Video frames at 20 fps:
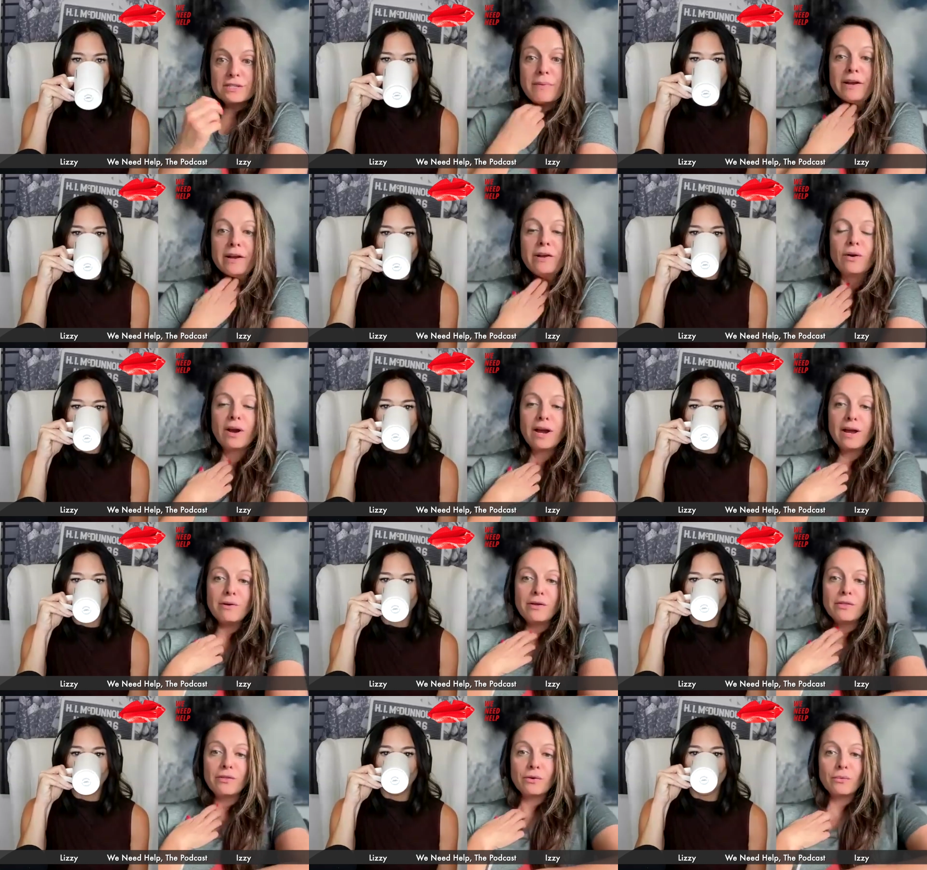Speaker 1: my
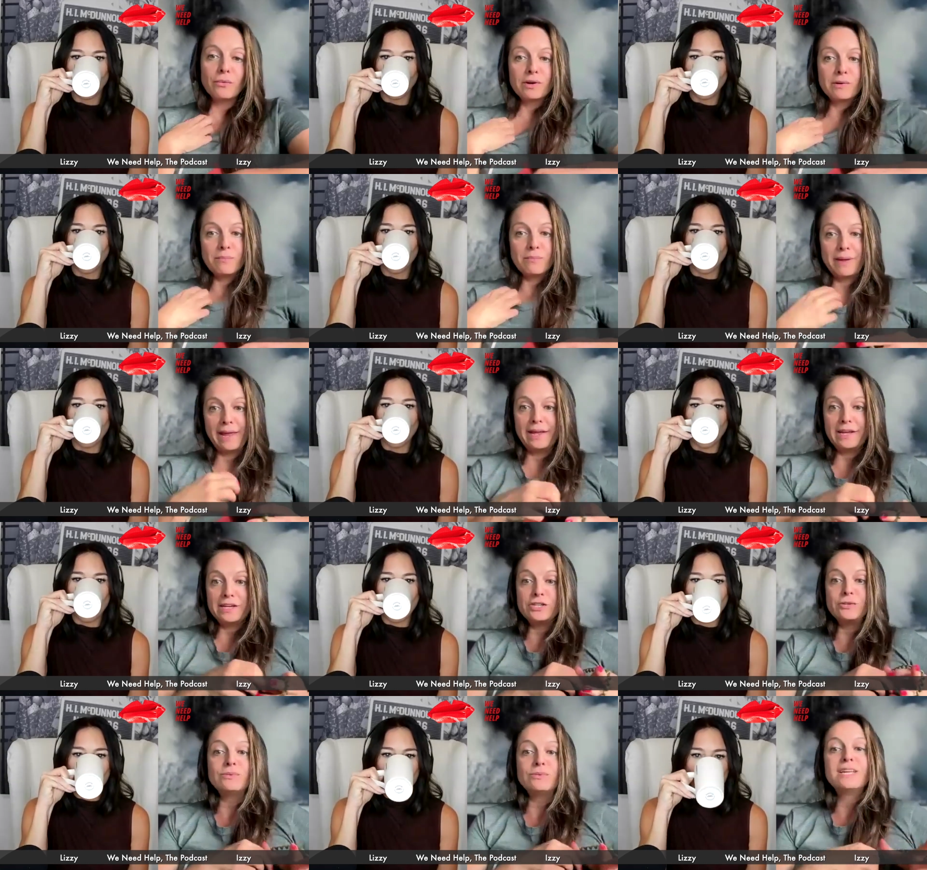grandmother would make,
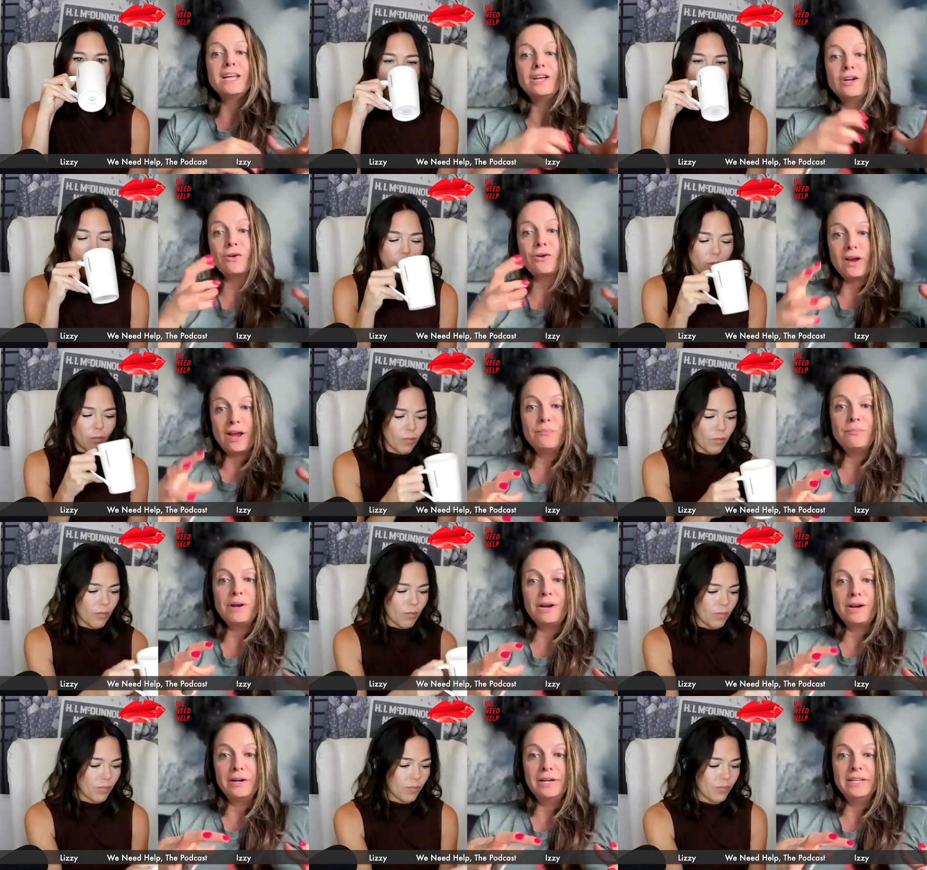she would take
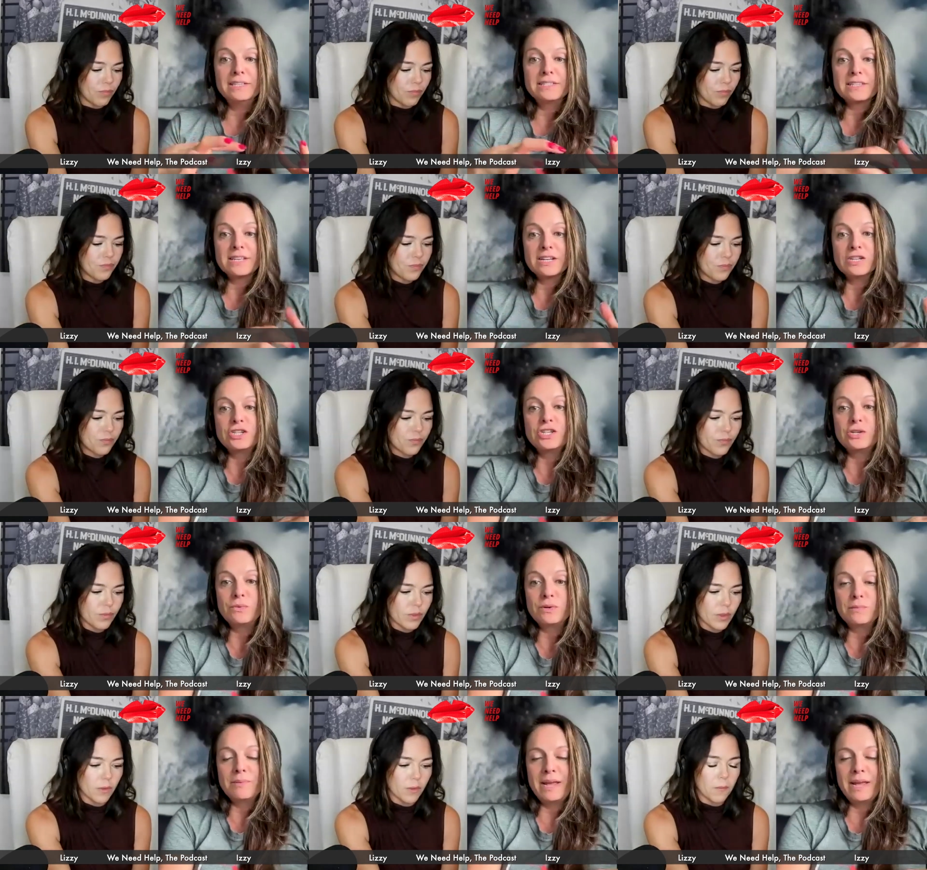cranberries and she
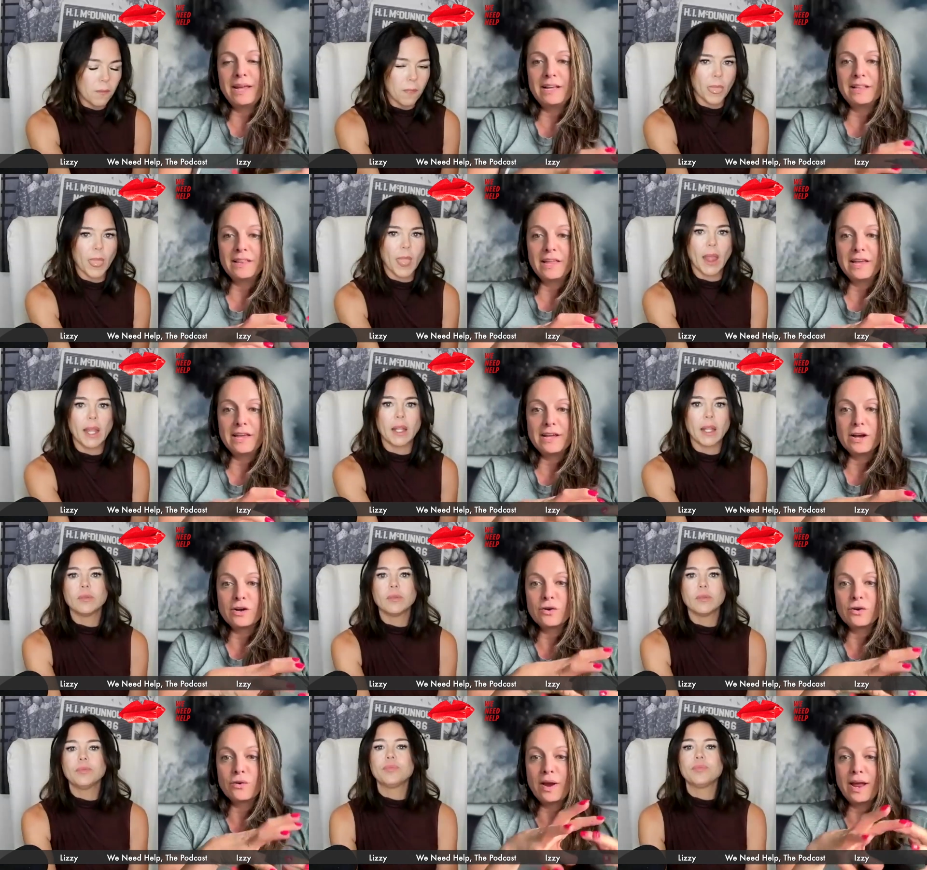would make like a
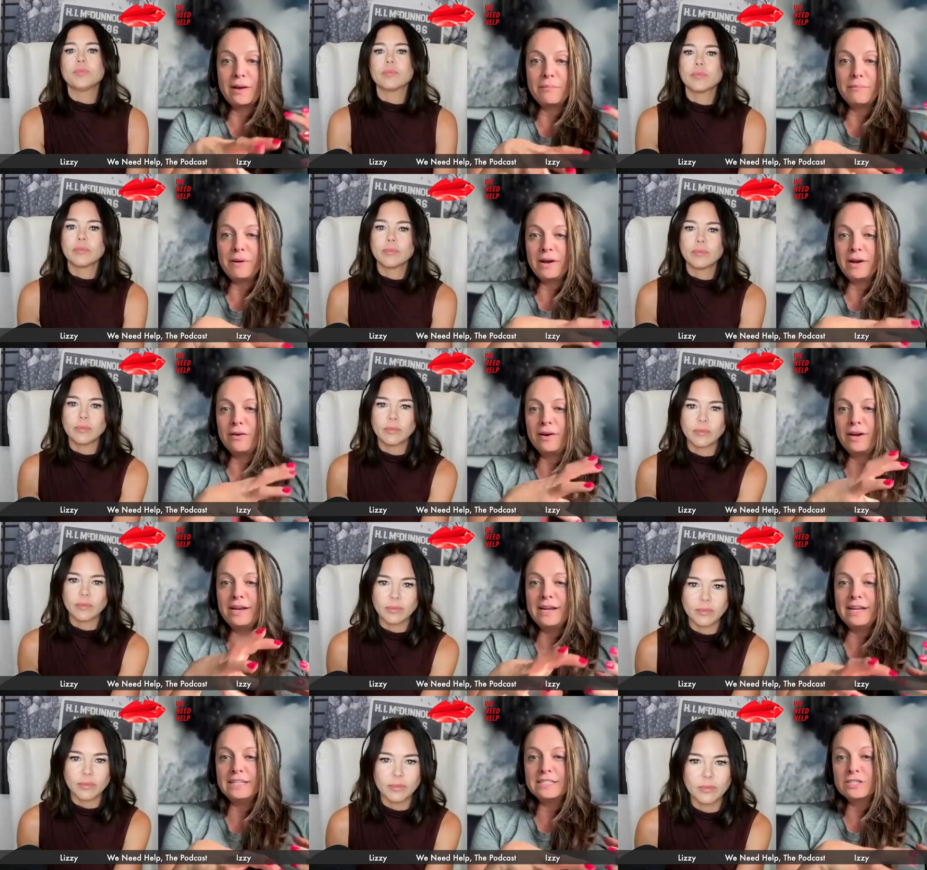
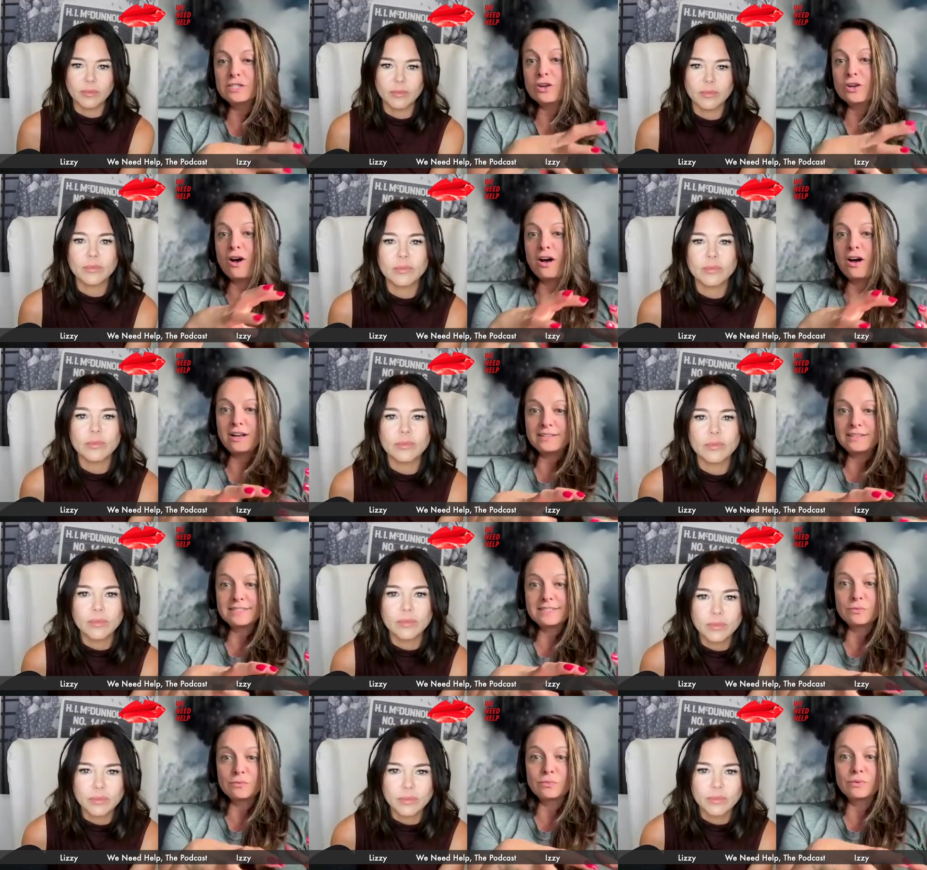cranberry
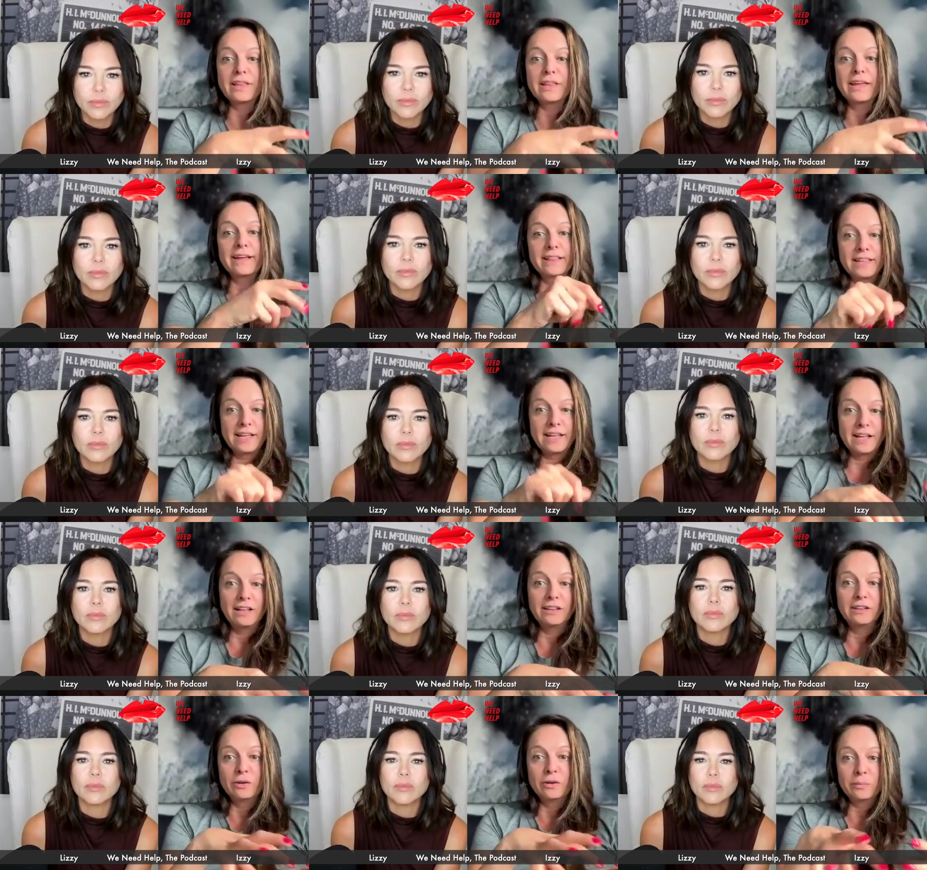sauce with like
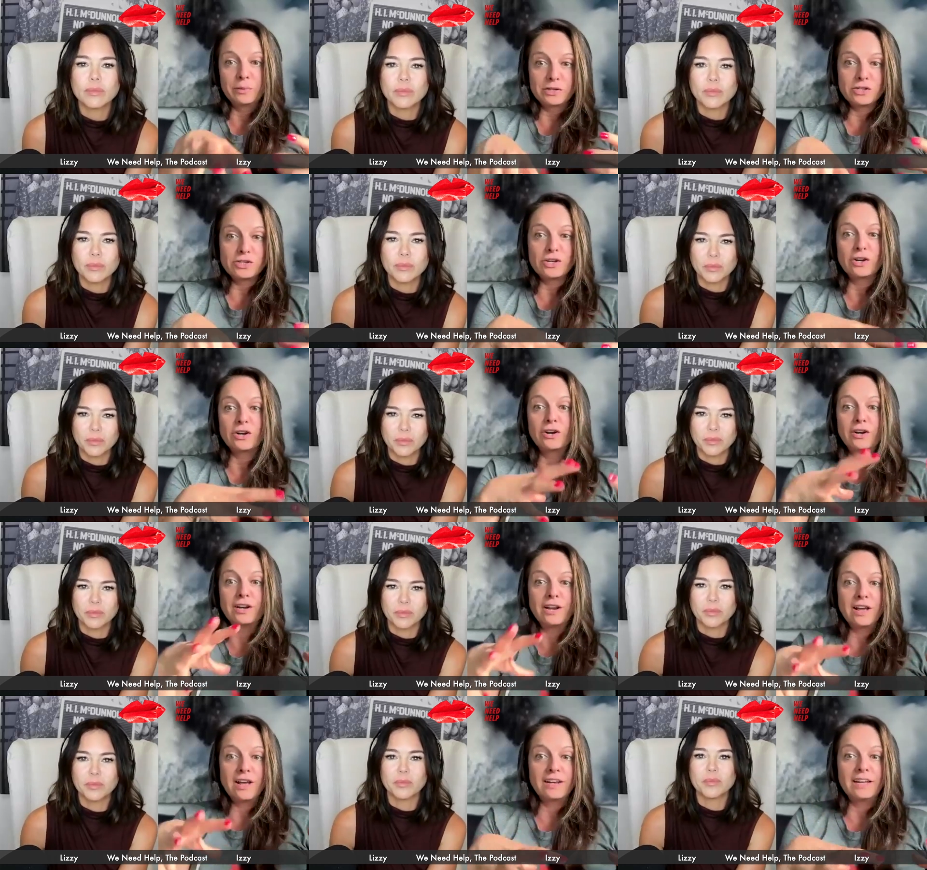a little bit of sugar
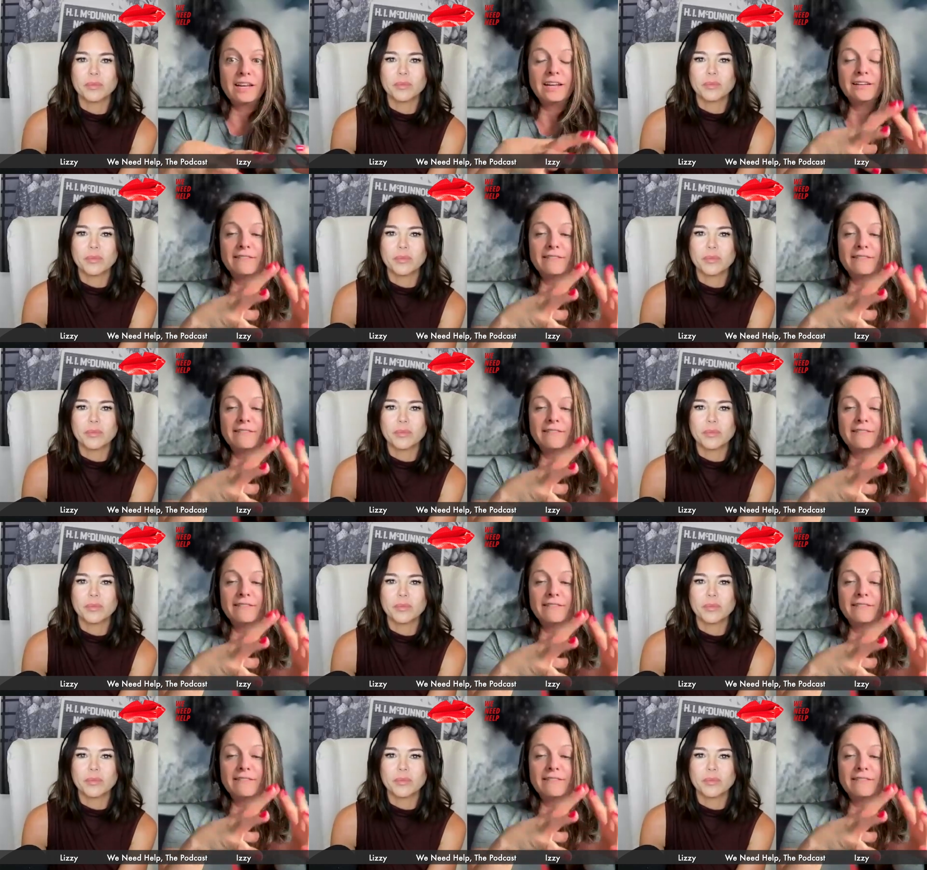and honey.